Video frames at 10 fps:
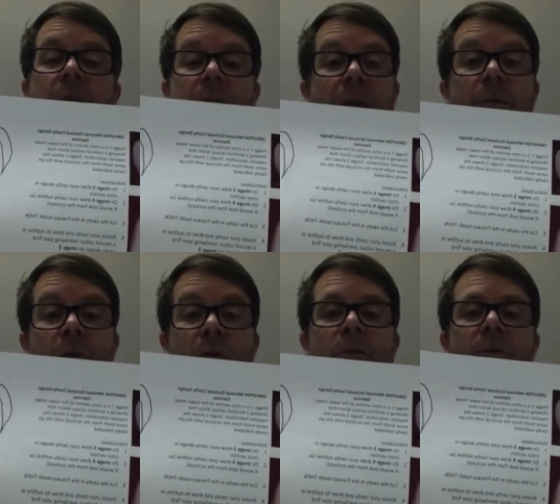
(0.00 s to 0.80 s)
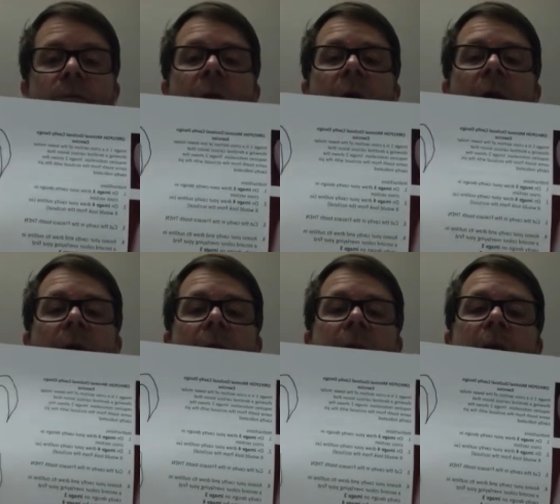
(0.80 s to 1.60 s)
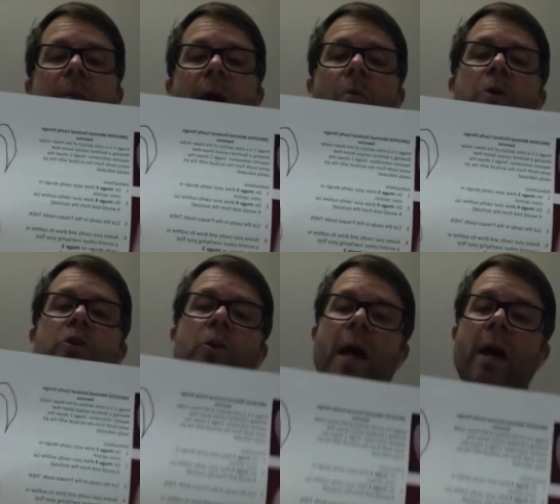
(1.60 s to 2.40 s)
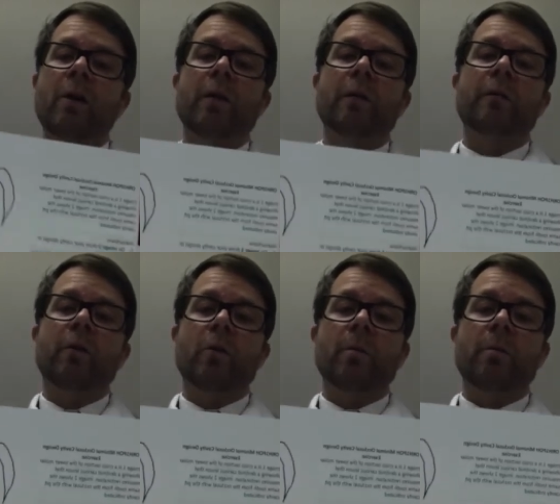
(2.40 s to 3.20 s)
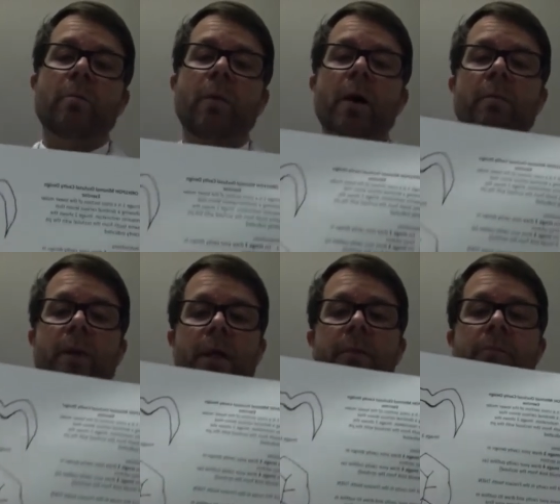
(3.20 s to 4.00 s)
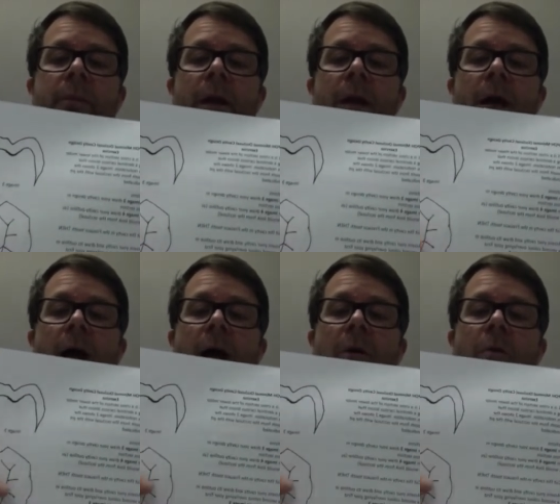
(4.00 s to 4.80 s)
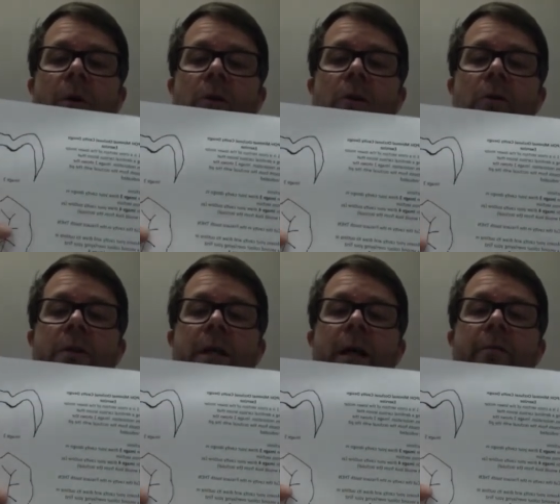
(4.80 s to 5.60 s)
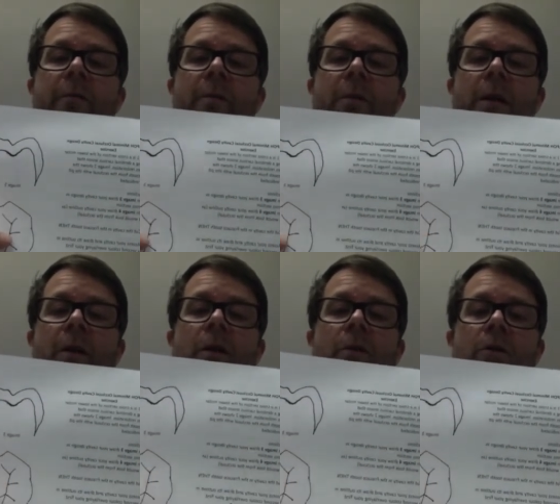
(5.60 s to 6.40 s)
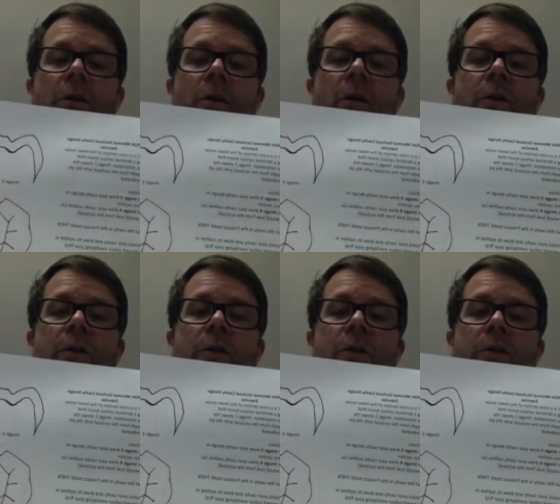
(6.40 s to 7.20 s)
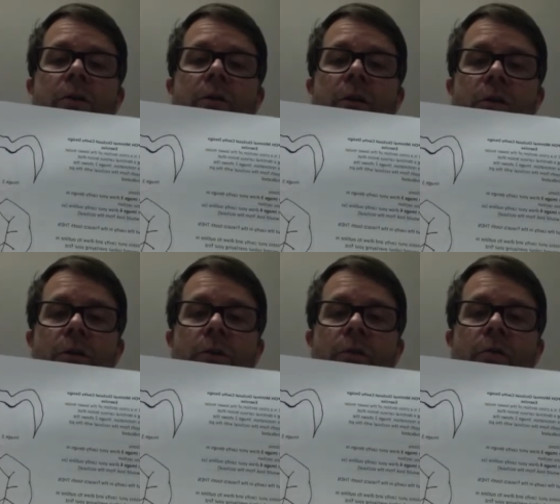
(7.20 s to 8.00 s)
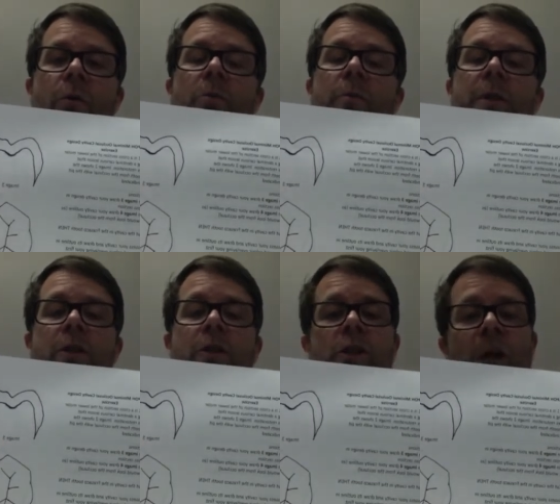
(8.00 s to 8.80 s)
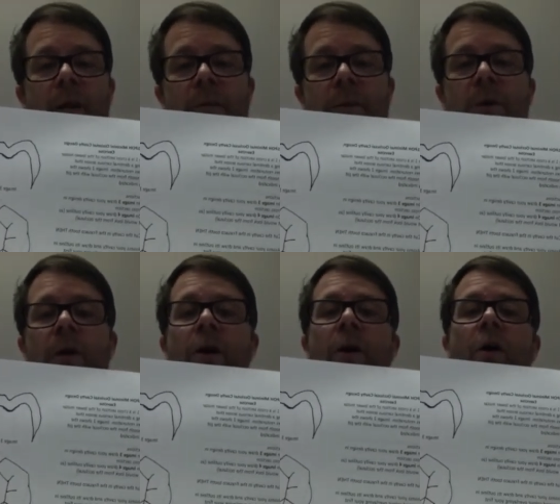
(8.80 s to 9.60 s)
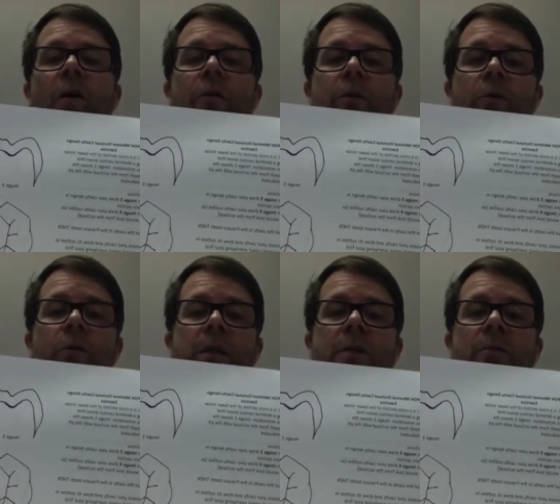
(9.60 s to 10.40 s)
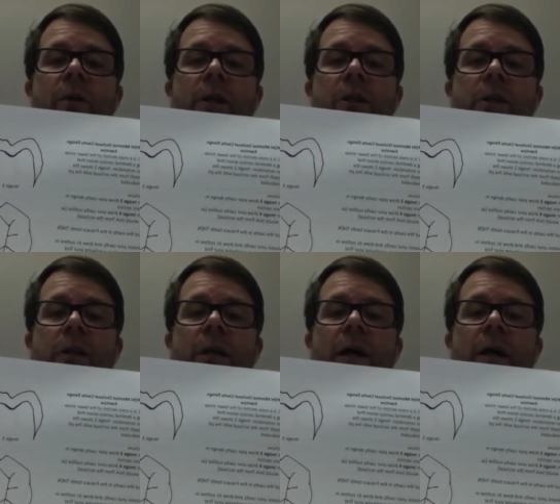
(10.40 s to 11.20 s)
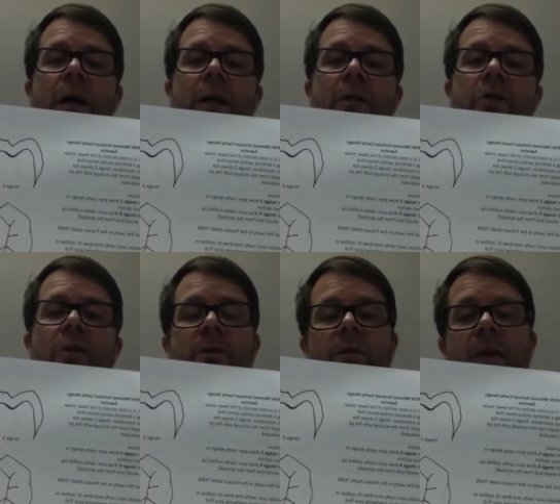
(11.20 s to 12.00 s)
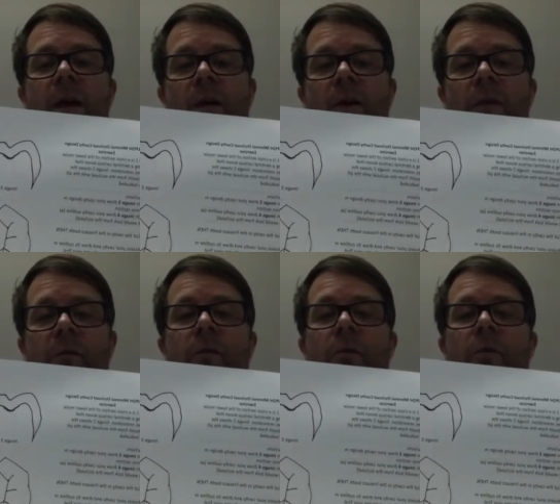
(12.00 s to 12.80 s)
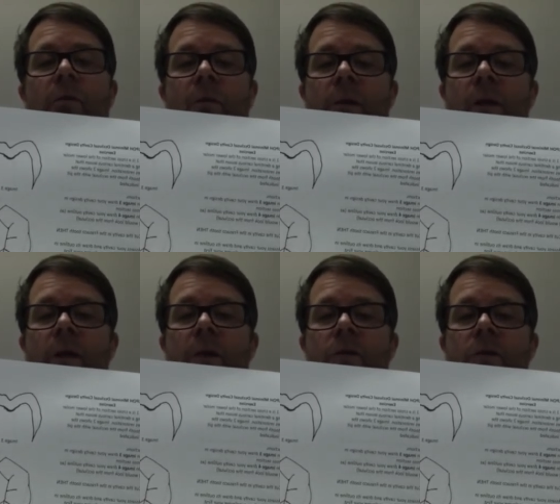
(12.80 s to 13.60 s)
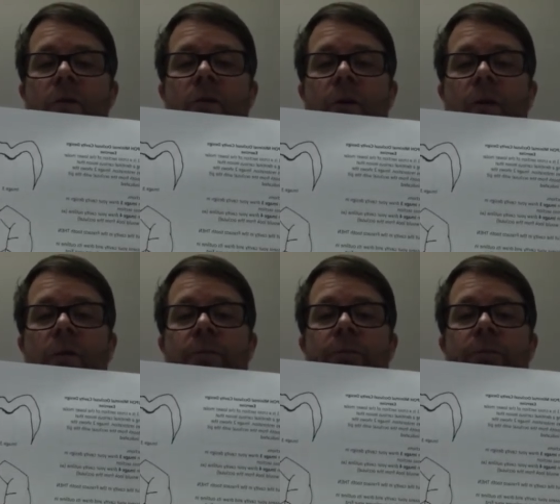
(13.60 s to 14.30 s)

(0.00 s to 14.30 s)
same tooth and think about what your outline form might be when you look down from the occlusal onto the tooth. What would be the shape of your restoration in terms of the outline form from the occlusal view.